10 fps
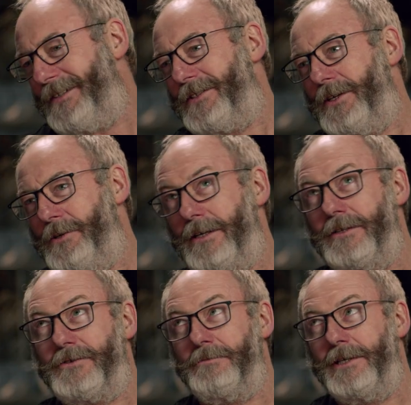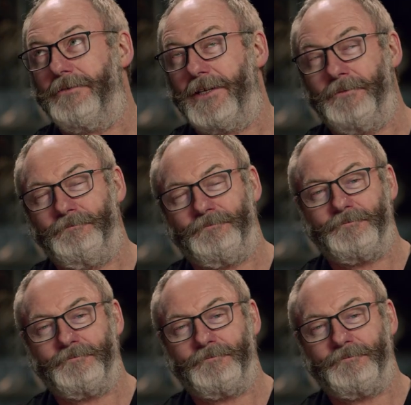so I got in trouble over that.